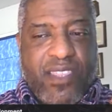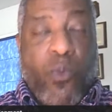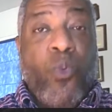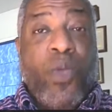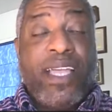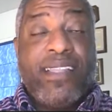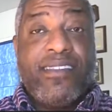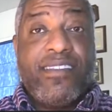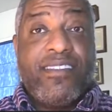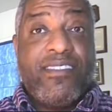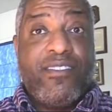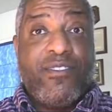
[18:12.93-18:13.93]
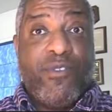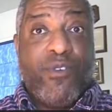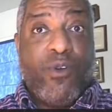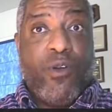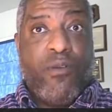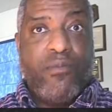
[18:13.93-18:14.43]
wins
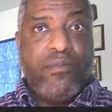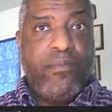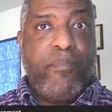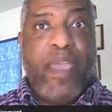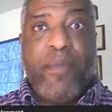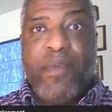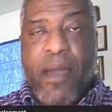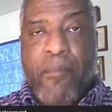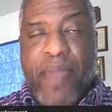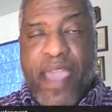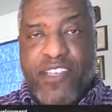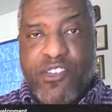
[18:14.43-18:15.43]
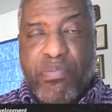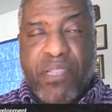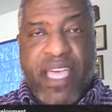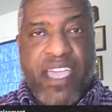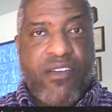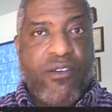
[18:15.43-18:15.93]
for maybe a major
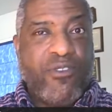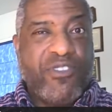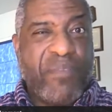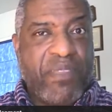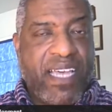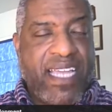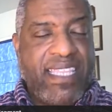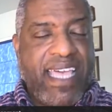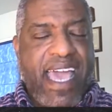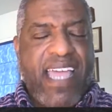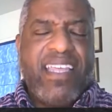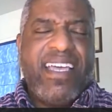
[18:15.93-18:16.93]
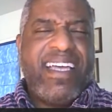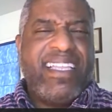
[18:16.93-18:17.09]
player or something like that,